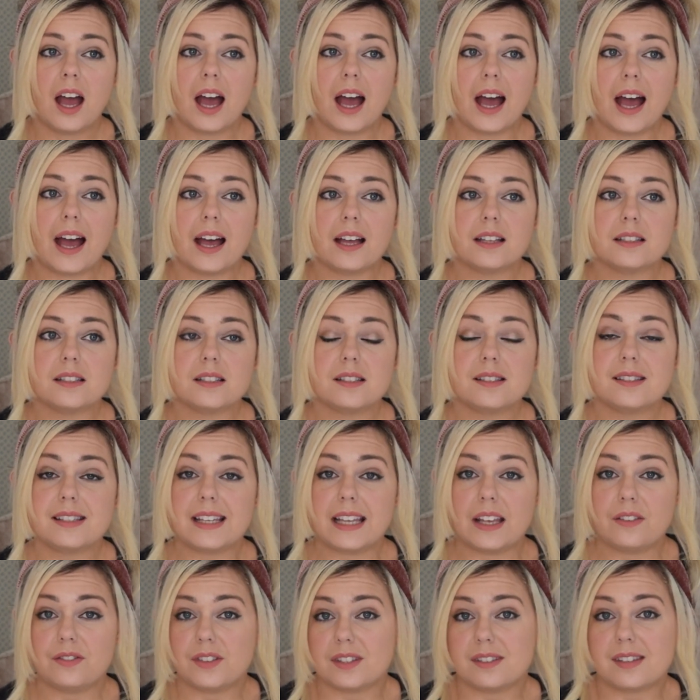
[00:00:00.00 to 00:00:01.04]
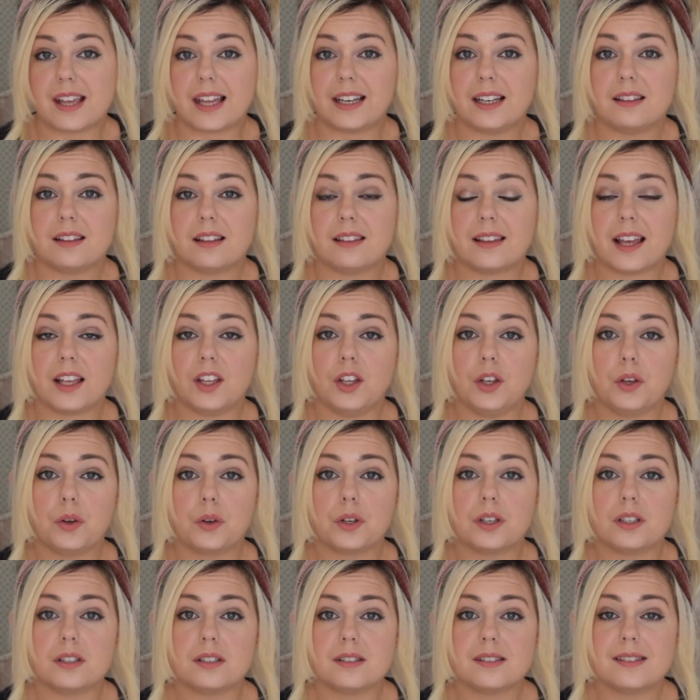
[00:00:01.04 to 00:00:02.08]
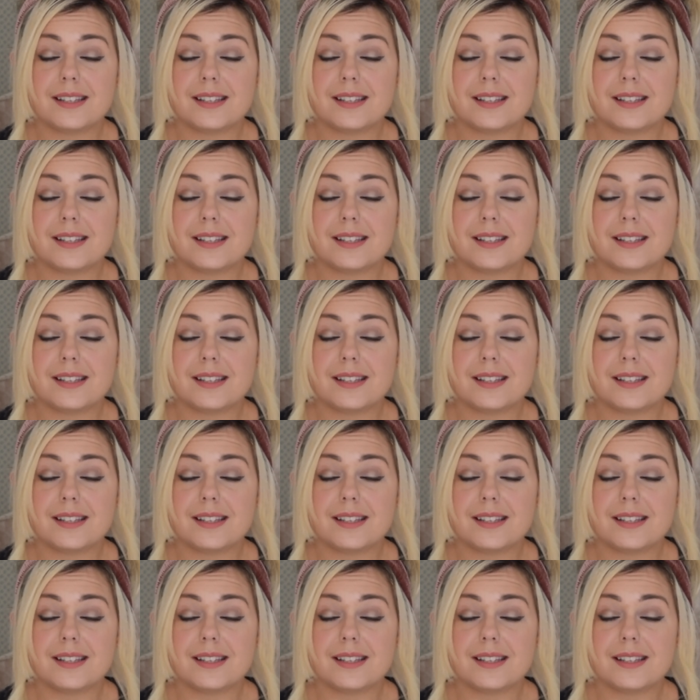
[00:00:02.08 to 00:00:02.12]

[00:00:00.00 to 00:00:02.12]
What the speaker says: and see if there's anything that you can